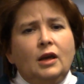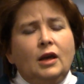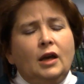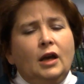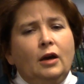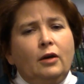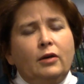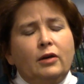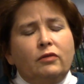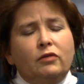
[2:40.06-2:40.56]

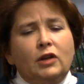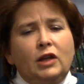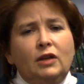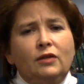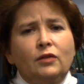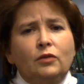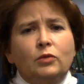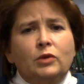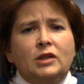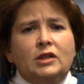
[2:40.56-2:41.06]
However,
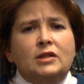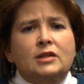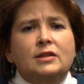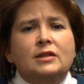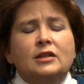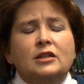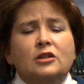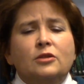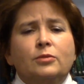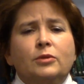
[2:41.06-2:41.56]
even when He's
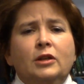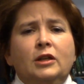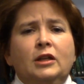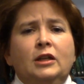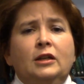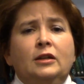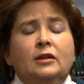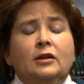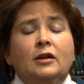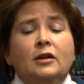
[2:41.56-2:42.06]

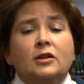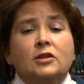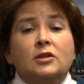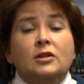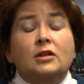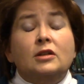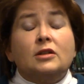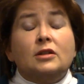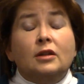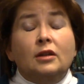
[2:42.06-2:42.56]
disciplining us,
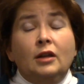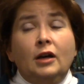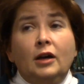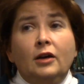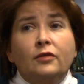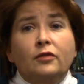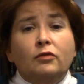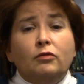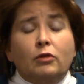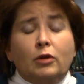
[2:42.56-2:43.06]
His
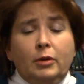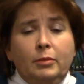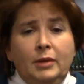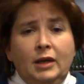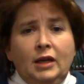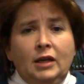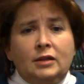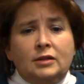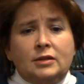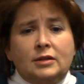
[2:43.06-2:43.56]
love
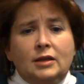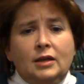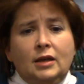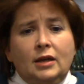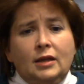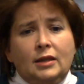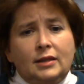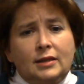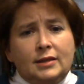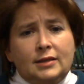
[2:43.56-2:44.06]
remains
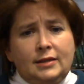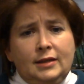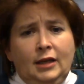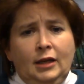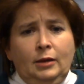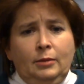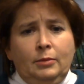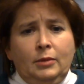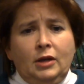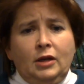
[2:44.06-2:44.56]
the
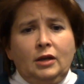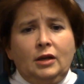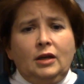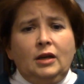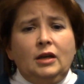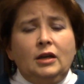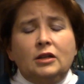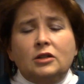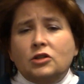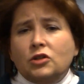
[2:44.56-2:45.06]
same.
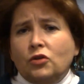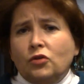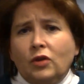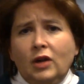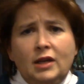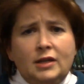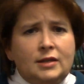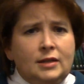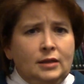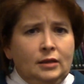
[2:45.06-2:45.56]
It's
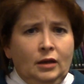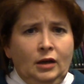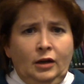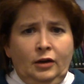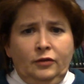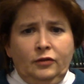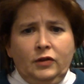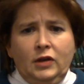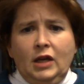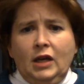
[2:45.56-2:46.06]
crazy
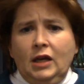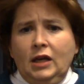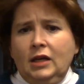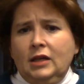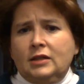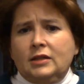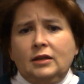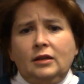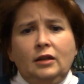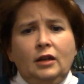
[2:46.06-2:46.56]
love.
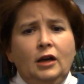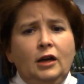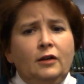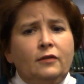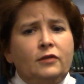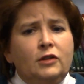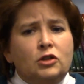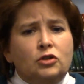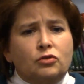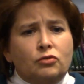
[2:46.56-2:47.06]
It's a love
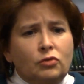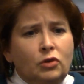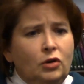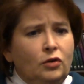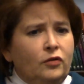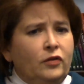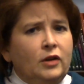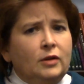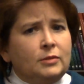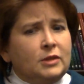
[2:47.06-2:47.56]
that
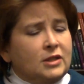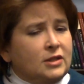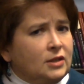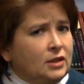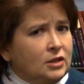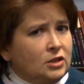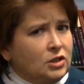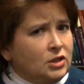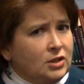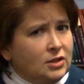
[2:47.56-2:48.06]
drove Him to
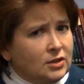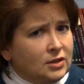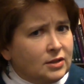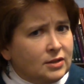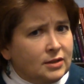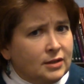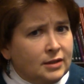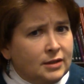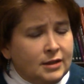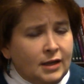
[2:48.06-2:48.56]
send Jesus
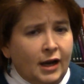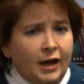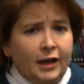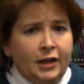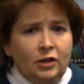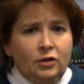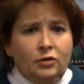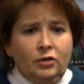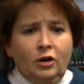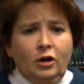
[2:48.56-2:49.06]
to die
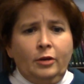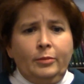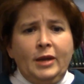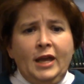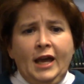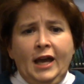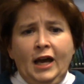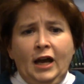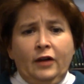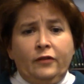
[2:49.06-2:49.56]
on our
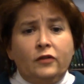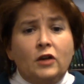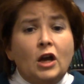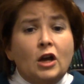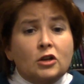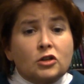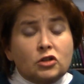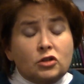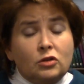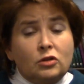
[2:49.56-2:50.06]
behalf
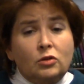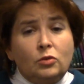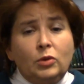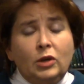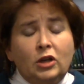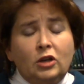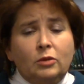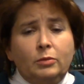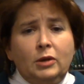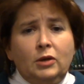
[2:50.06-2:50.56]
so that we
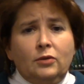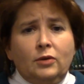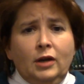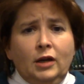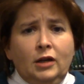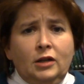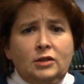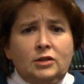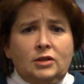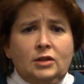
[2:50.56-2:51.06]
could be
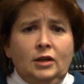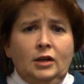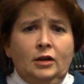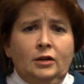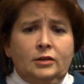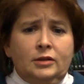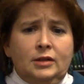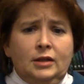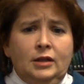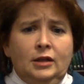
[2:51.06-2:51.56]
reconciled
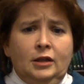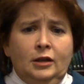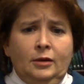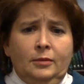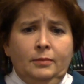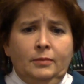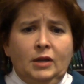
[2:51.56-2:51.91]
to Him.